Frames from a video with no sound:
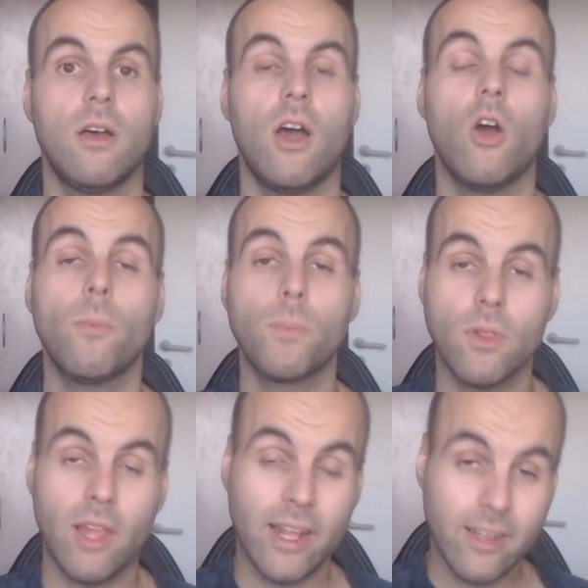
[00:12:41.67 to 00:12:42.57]
I hope you
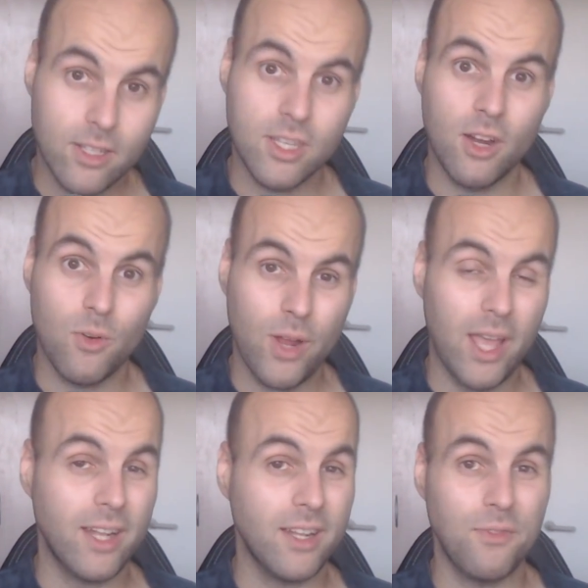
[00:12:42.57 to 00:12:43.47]
liked this here
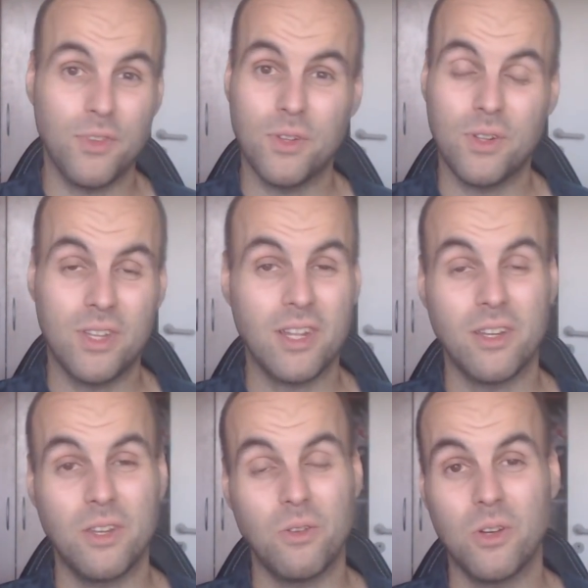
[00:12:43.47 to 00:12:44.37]
rant. If you didn't,
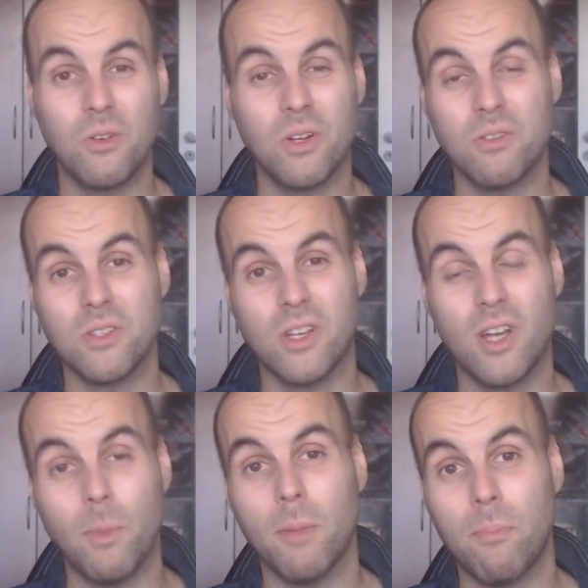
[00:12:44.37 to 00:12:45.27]
you know there was a
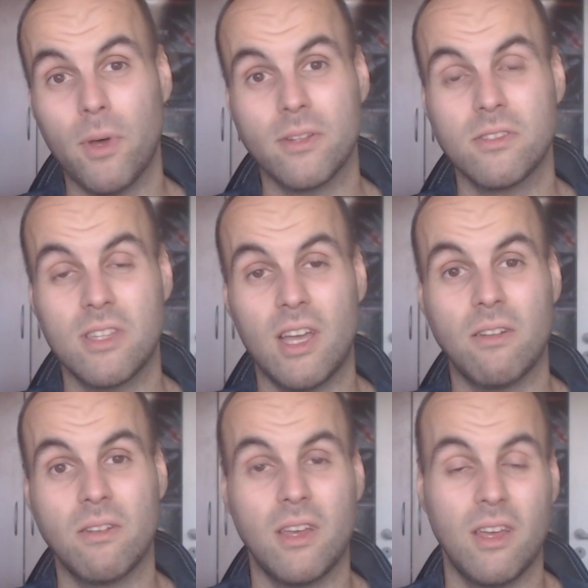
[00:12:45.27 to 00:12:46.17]
couple of buttons
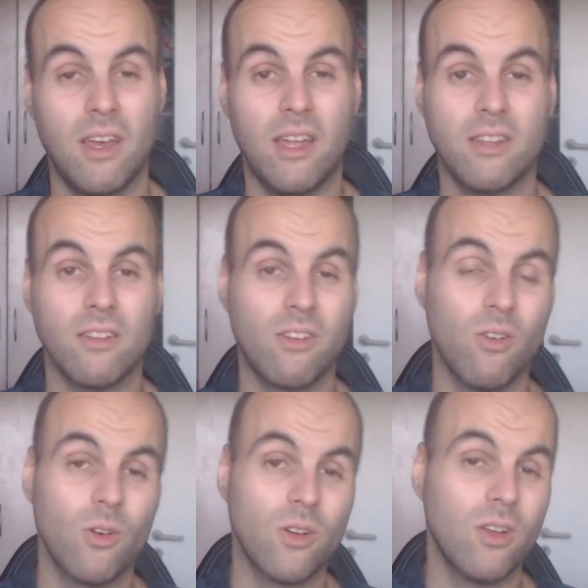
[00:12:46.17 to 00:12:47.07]
down at the
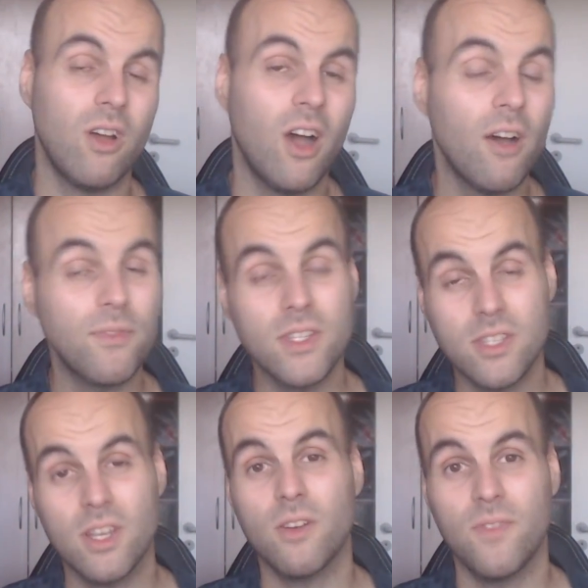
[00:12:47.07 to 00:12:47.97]
corner of this
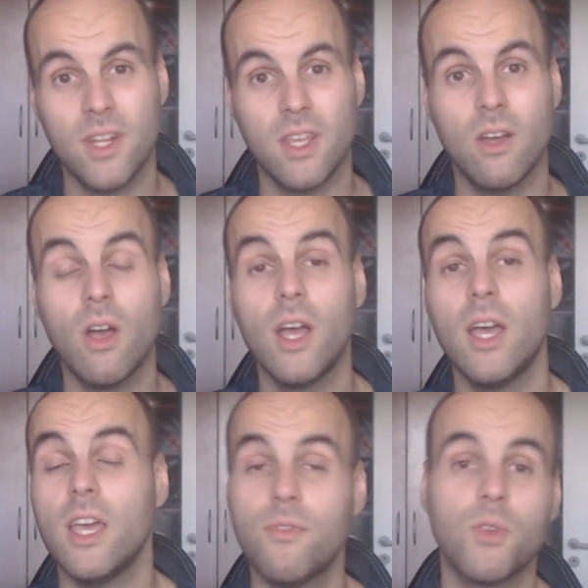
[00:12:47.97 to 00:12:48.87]
here video.
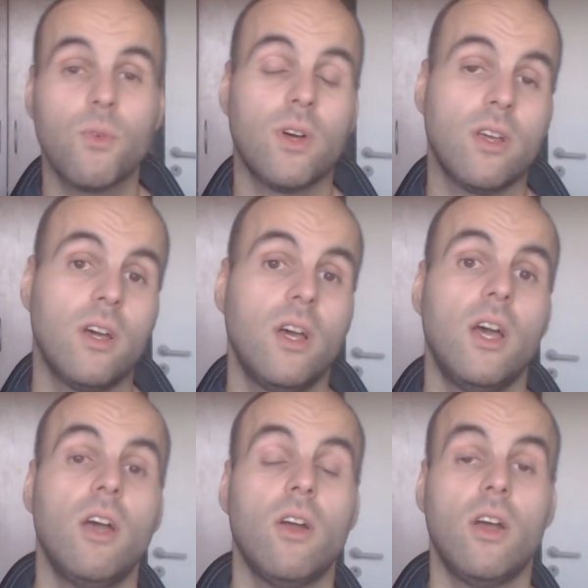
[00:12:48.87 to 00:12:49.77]
If you want to
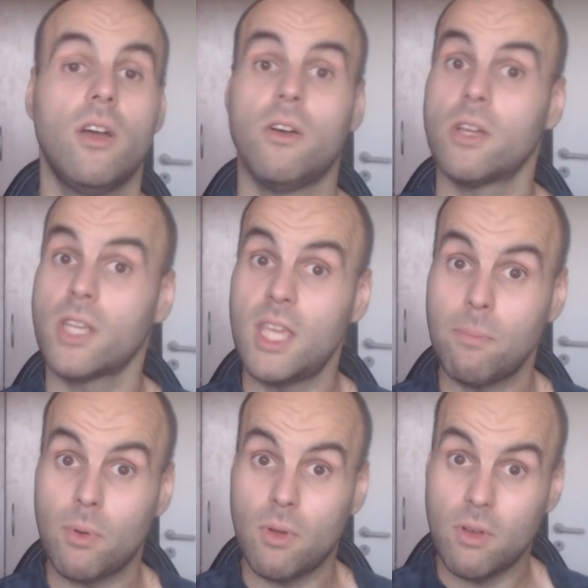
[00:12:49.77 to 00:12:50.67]

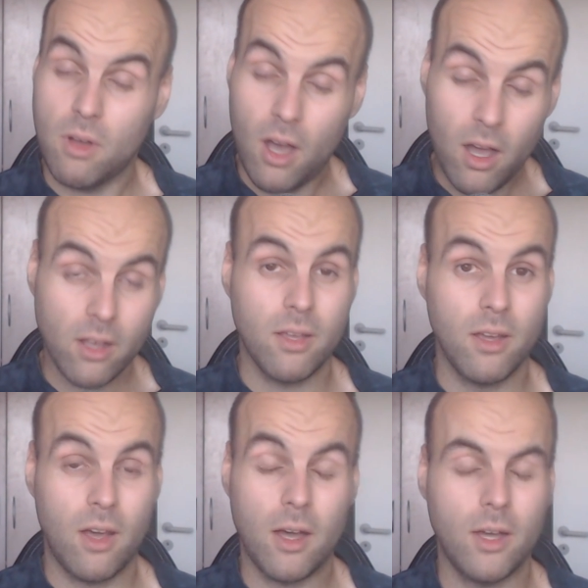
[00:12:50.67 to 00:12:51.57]
keep
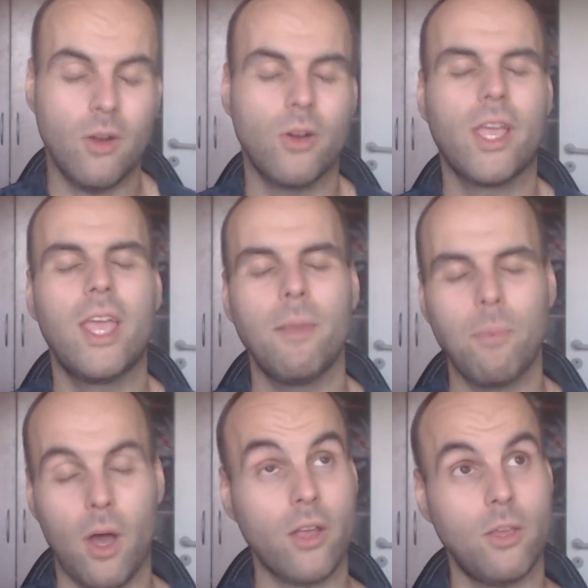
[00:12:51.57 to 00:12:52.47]

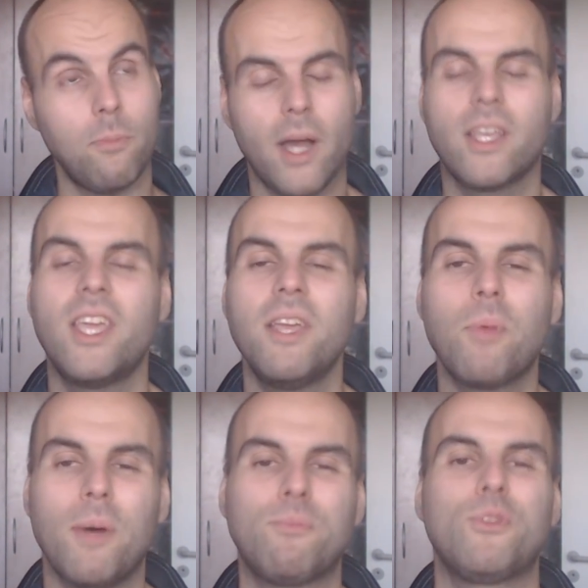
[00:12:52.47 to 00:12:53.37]
occupied,
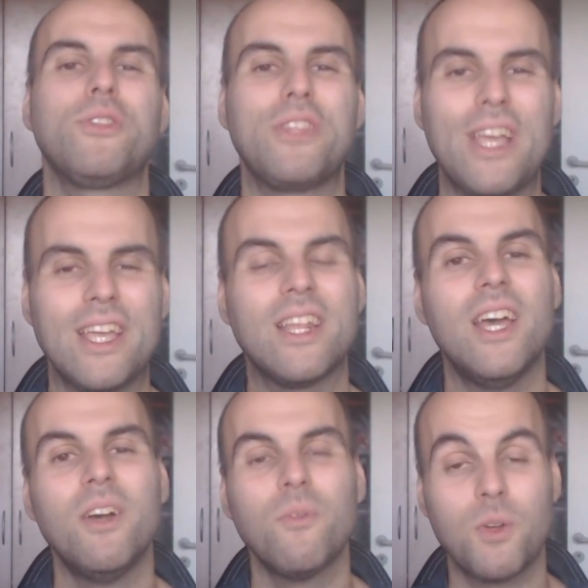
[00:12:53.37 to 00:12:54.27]
keep up to date
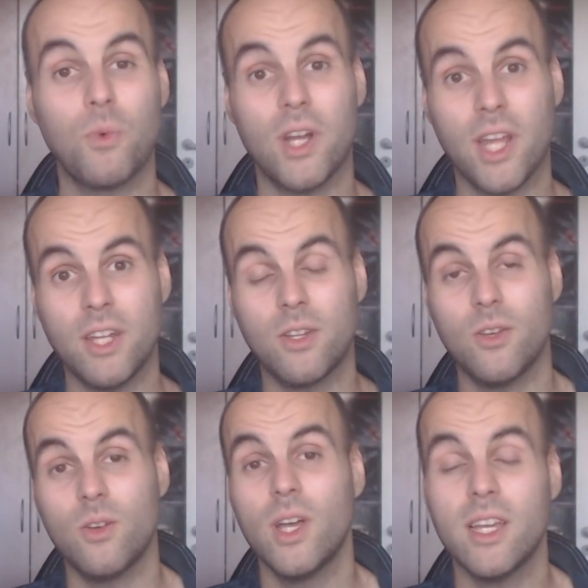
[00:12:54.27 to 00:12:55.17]
with what I
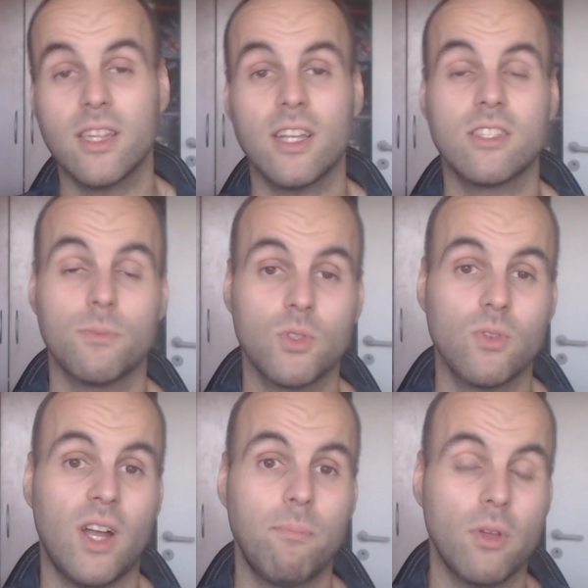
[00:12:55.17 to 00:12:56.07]
do, hit that
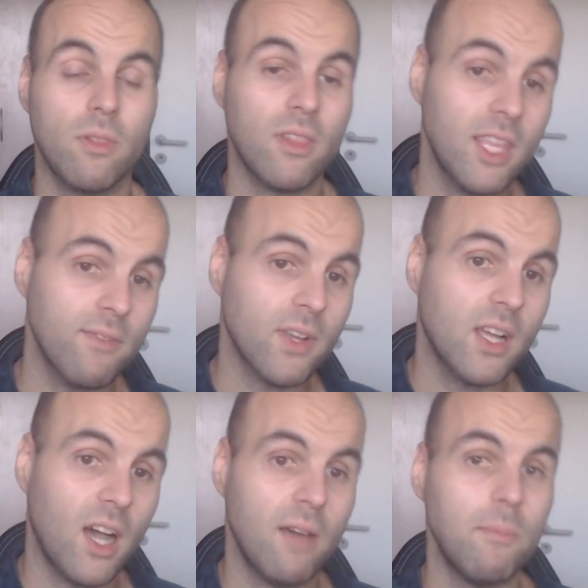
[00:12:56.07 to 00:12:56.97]
subscribe button, leave a
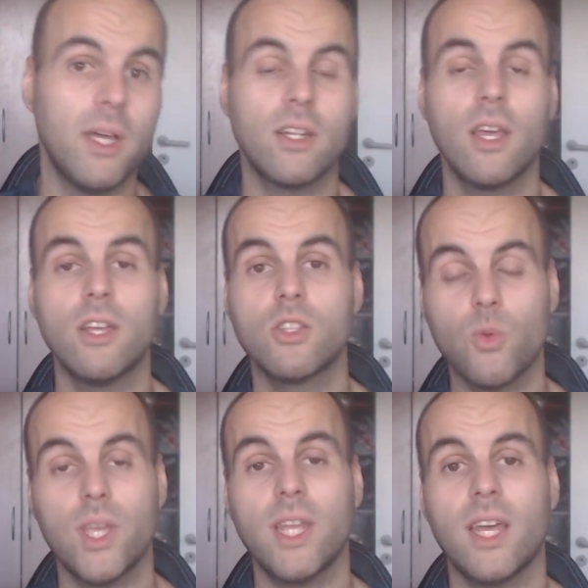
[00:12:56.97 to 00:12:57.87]
comment,
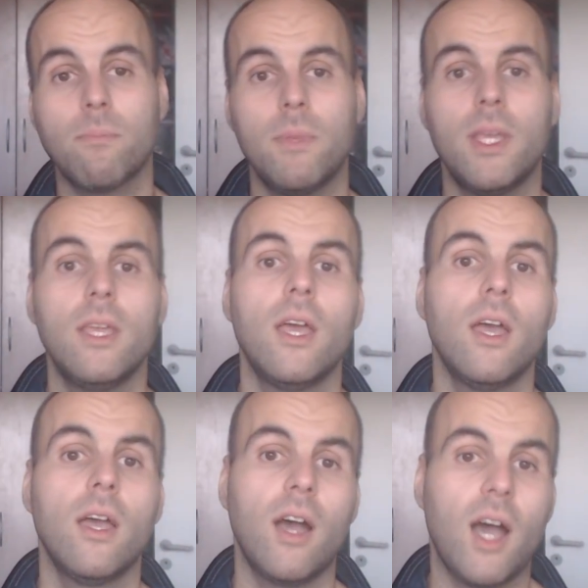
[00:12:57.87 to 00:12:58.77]
tweet at me.
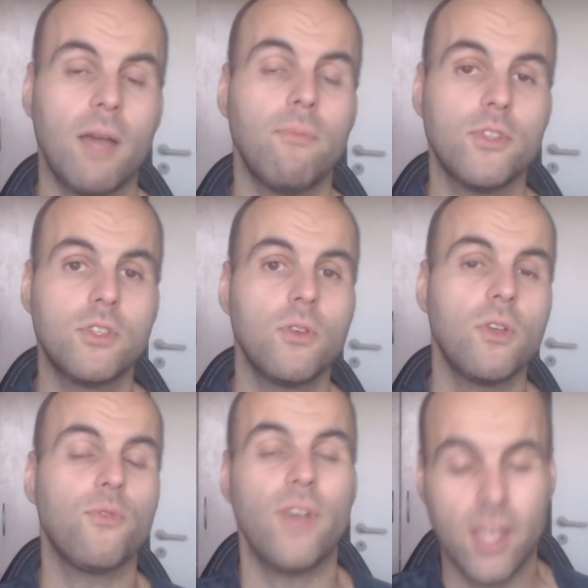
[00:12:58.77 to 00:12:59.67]
I'm
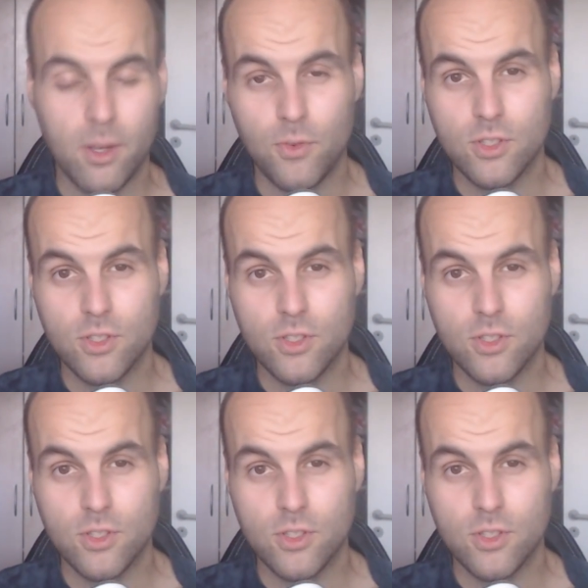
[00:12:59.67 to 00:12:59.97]
Fettouhi. Thank you for